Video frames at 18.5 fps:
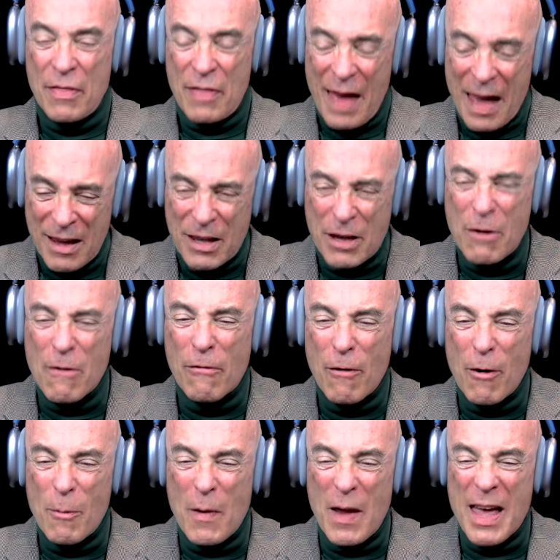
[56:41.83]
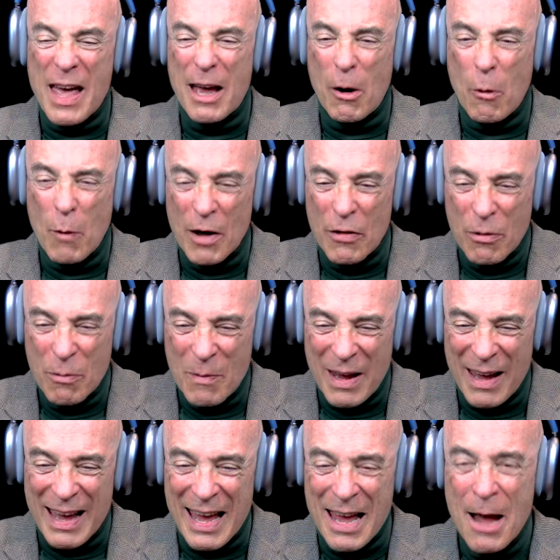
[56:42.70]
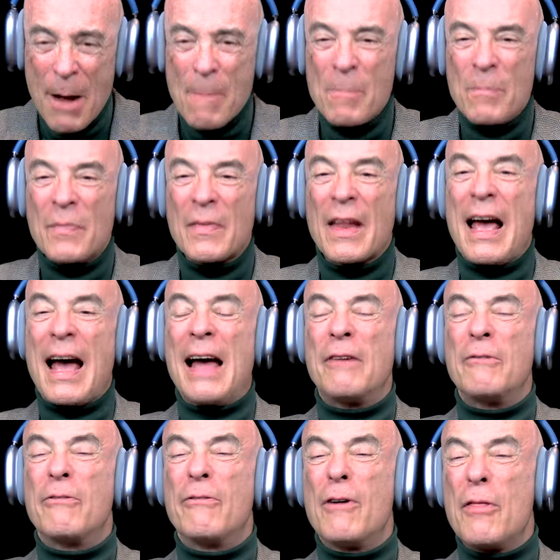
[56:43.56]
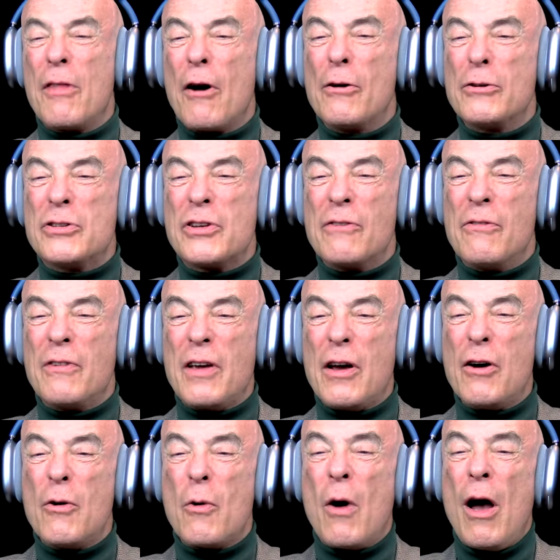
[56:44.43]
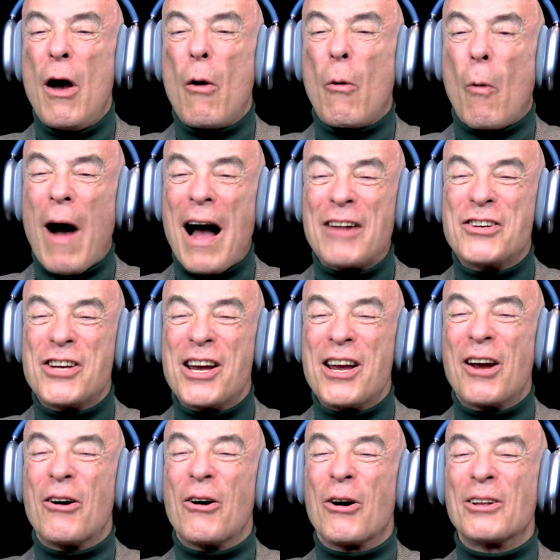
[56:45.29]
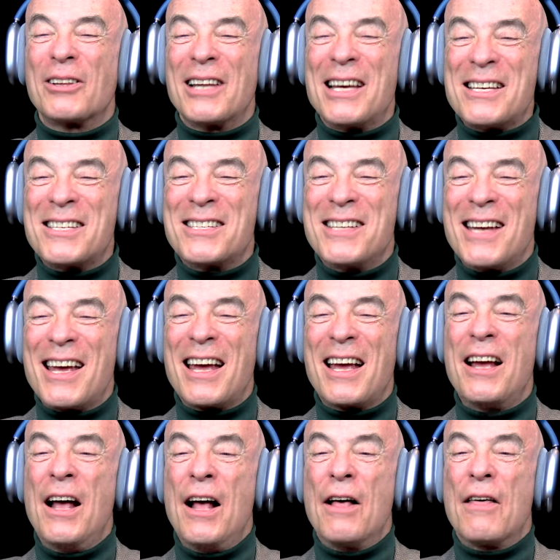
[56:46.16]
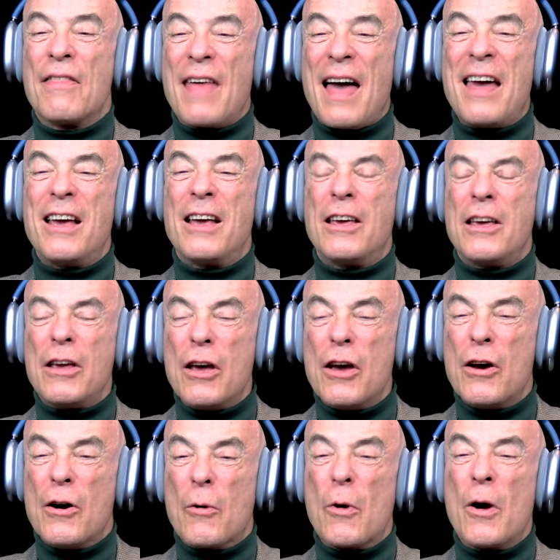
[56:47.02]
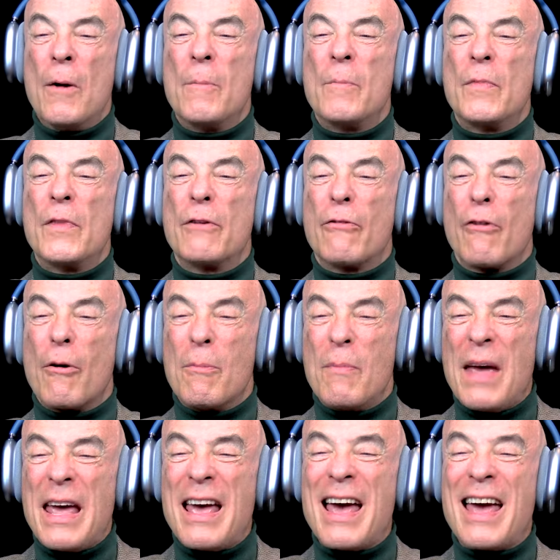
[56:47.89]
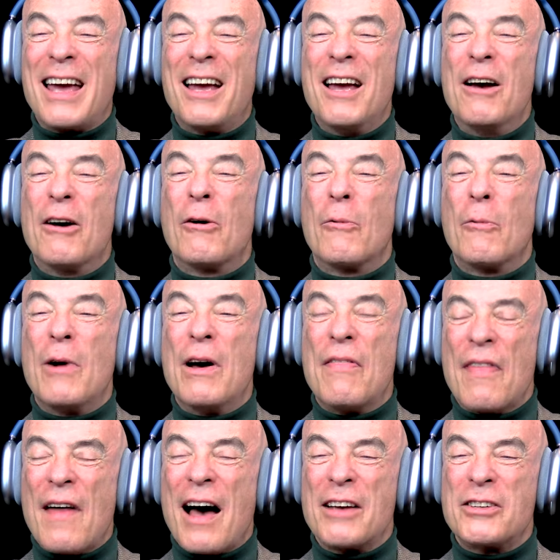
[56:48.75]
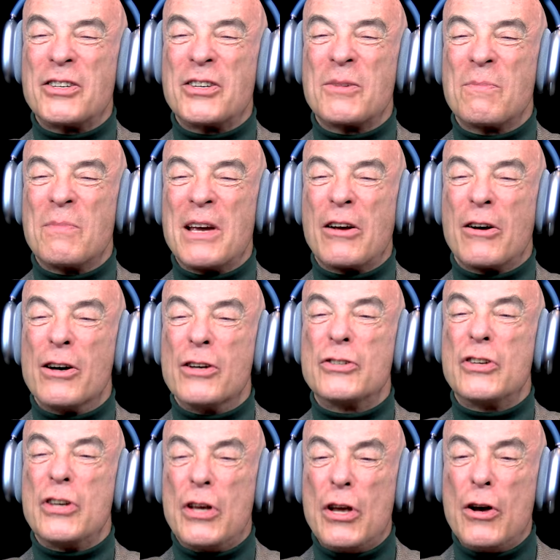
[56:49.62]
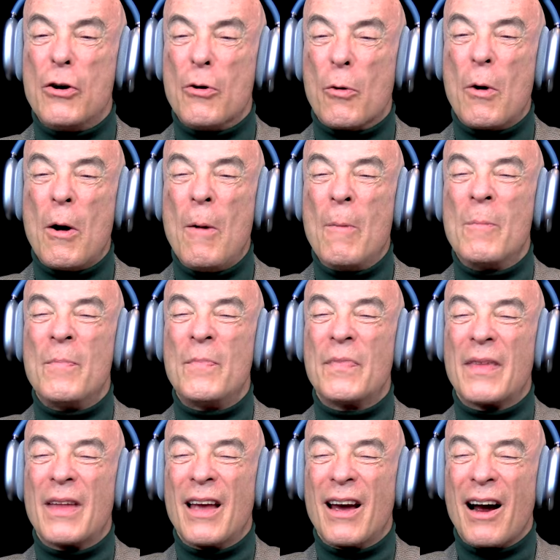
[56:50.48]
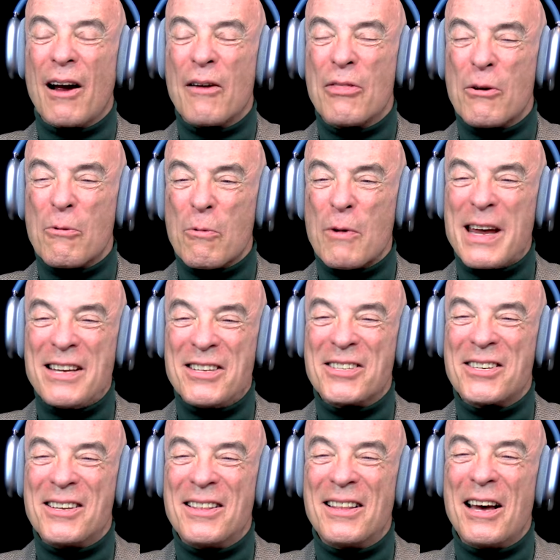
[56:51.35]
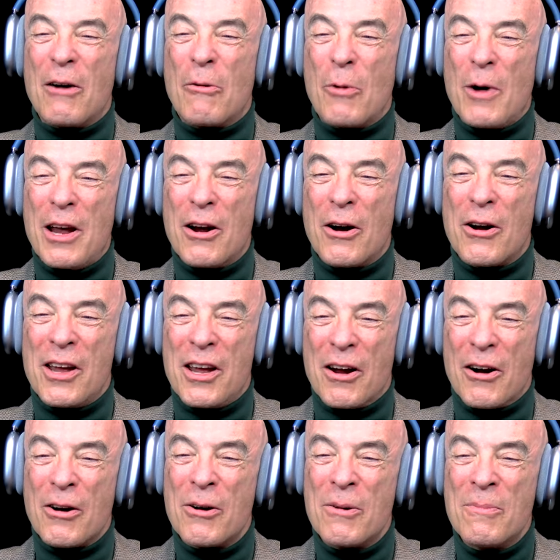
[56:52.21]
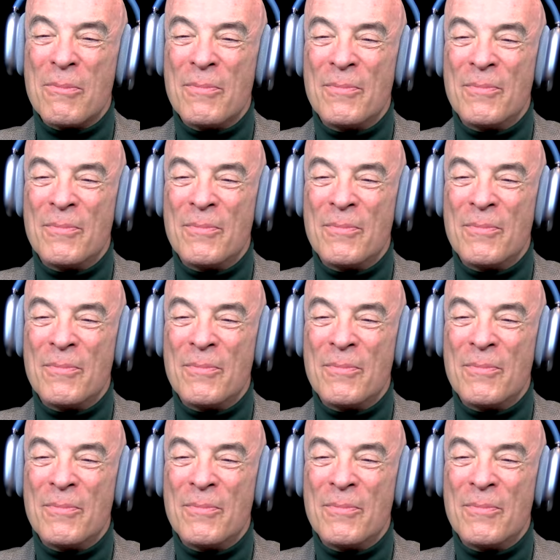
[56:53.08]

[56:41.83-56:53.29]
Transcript: thank you for being with me. And for those of you watching or listening, thank you for being with us, because you are the reason that we are here.